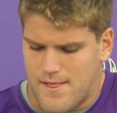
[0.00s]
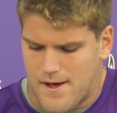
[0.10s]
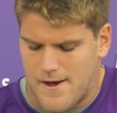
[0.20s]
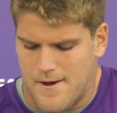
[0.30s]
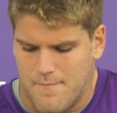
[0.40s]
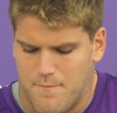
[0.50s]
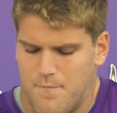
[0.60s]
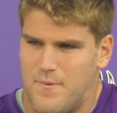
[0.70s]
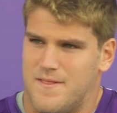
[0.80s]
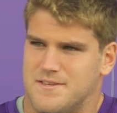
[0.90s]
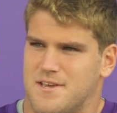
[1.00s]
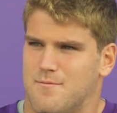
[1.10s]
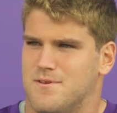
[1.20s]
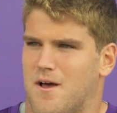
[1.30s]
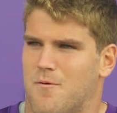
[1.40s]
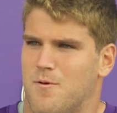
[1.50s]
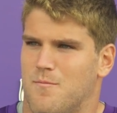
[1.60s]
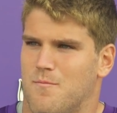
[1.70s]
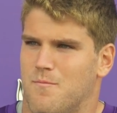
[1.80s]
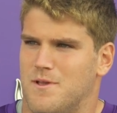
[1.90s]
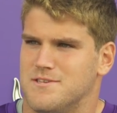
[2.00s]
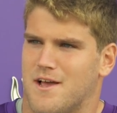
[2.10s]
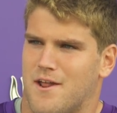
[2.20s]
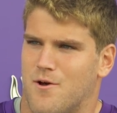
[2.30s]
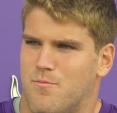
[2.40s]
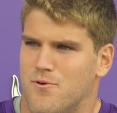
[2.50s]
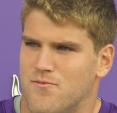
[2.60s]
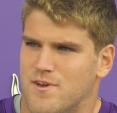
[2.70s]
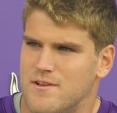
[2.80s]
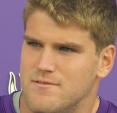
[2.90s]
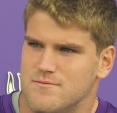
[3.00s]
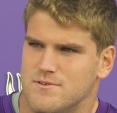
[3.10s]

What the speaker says: But at the same time, it means I got to go prove it.